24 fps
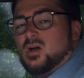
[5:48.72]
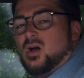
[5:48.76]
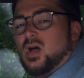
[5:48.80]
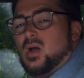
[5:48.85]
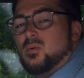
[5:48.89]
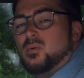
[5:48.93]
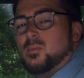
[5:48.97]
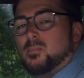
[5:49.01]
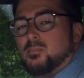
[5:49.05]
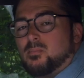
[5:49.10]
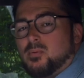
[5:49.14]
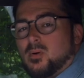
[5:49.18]
I
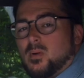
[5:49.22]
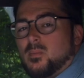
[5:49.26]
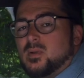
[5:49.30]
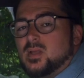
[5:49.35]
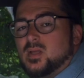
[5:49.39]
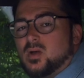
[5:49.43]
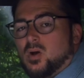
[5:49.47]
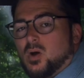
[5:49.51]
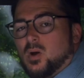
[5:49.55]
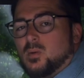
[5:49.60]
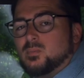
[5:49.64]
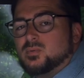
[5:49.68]
would probably
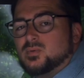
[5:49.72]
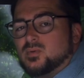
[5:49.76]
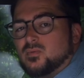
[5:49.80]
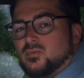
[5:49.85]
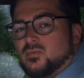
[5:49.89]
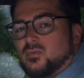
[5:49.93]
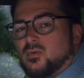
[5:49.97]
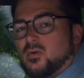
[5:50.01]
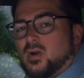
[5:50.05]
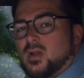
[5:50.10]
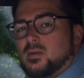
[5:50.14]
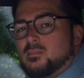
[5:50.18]
opt
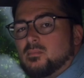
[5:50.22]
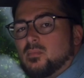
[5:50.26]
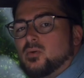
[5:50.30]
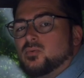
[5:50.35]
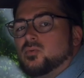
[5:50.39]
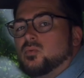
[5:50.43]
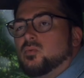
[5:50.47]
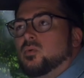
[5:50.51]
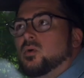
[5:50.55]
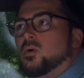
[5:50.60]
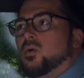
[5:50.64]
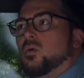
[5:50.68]
for a
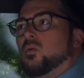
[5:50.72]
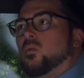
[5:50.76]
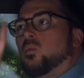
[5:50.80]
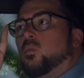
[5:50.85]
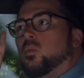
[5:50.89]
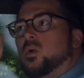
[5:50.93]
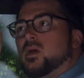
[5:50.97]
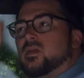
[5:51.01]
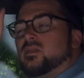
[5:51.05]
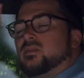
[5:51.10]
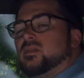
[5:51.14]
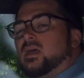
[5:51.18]
model
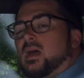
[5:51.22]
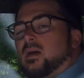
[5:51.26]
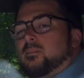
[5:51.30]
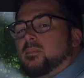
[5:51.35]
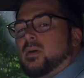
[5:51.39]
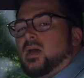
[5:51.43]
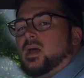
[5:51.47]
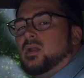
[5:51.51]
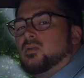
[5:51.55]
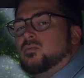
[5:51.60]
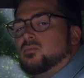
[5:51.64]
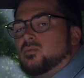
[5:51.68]
with that
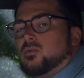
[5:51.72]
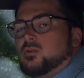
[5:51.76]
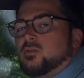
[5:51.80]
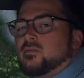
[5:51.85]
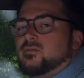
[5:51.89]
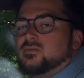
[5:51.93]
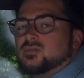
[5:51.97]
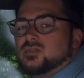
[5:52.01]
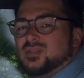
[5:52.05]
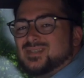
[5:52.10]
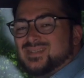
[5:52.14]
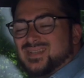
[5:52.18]
pan roof
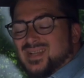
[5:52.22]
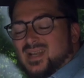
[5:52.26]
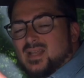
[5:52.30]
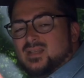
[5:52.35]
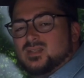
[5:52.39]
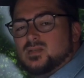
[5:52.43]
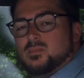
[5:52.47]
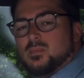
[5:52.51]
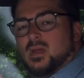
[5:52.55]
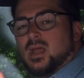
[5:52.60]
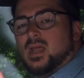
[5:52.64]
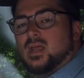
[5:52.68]
just to let
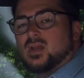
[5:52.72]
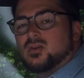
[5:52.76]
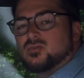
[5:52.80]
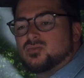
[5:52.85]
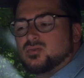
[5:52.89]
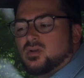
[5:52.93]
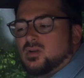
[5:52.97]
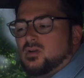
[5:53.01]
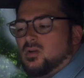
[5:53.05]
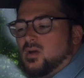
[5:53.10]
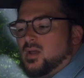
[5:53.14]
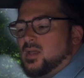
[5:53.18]
some
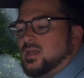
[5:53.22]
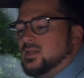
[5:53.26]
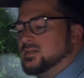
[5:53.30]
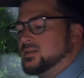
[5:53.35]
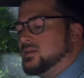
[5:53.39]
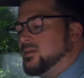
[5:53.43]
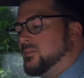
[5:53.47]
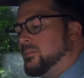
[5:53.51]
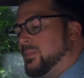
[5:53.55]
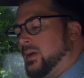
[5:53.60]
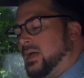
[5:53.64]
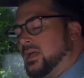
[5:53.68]
extra light into
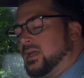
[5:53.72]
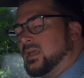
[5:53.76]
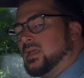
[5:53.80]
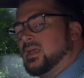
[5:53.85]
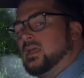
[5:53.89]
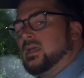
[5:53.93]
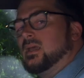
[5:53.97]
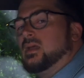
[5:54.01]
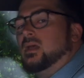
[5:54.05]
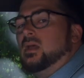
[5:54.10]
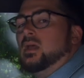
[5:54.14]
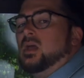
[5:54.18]
the back
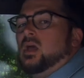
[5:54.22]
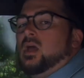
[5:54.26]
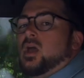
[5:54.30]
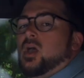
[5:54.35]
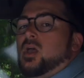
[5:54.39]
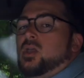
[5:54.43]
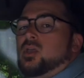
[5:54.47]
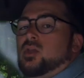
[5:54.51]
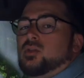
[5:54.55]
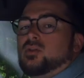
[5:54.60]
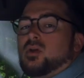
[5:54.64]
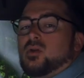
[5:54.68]
here,
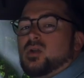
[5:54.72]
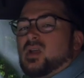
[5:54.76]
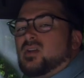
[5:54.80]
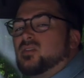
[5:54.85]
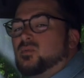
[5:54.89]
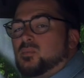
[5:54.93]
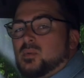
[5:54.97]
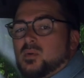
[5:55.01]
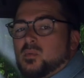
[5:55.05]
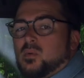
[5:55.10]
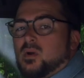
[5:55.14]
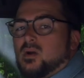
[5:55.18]
and you don't have to
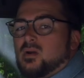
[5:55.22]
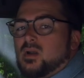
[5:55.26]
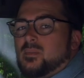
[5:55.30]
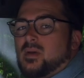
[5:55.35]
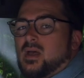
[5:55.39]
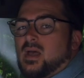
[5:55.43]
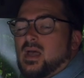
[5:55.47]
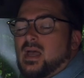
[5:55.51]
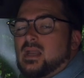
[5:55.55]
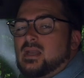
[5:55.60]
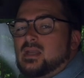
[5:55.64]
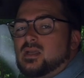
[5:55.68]
be worried about
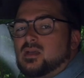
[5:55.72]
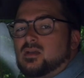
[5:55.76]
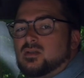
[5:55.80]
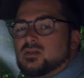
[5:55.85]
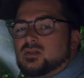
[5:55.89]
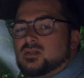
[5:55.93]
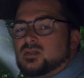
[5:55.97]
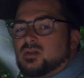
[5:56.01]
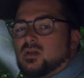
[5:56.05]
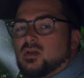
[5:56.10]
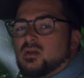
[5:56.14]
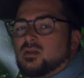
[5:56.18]
any
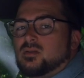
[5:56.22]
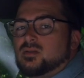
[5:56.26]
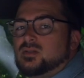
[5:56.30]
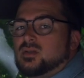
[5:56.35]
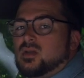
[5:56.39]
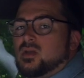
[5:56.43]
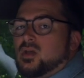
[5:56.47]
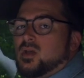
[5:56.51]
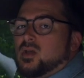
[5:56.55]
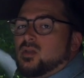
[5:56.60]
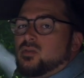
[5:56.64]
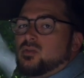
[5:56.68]
concerns
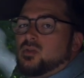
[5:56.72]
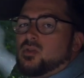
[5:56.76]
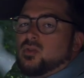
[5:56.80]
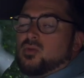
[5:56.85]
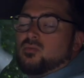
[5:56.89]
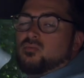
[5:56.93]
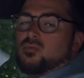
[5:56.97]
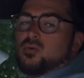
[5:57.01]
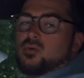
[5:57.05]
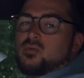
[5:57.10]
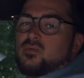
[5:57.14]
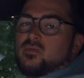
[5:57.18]
that the
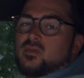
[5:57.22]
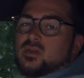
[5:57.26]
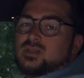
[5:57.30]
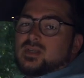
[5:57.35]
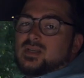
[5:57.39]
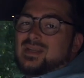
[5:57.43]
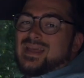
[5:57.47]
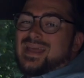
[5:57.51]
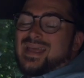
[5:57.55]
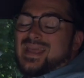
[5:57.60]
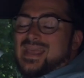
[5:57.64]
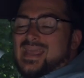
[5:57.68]
roof is going
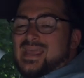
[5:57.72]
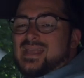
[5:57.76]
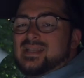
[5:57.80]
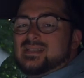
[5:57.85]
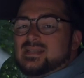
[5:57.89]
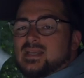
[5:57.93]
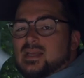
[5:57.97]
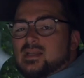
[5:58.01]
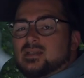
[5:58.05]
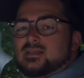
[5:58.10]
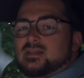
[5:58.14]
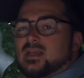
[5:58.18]
to eat
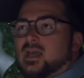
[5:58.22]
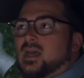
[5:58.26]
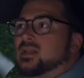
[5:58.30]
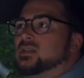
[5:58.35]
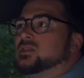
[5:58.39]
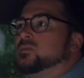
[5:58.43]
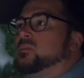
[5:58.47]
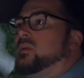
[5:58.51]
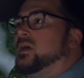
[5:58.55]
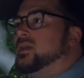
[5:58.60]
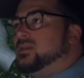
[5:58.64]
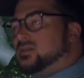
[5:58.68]
into
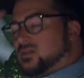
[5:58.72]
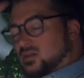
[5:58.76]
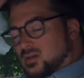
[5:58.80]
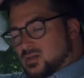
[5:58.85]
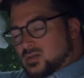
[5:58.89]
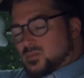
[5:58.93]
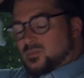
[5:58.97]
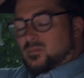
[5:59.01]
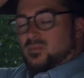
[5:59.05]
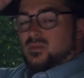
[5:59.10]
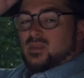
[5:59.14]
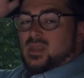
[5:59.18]
headspace, because
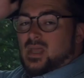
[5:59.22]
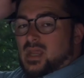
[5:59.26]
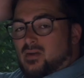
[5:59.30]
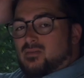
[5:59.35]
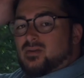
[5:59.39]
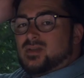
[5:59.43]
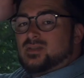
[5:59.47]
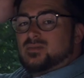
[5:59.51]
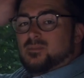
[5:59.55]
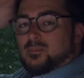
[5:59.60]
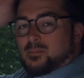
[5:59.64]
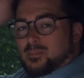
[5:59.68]
there
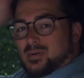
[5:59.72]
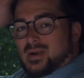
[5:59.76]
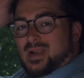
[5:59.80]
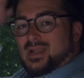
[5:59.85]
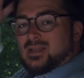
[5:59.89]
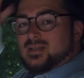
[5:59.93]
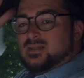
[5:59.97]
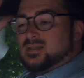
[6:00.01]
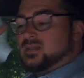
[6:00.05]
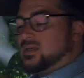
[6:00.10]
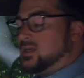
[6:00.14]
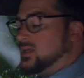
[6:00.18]
is
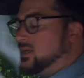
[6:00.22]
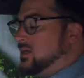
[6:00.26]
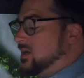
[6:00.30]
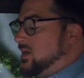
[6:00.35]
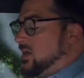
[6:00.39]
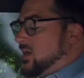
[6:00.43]
plenty.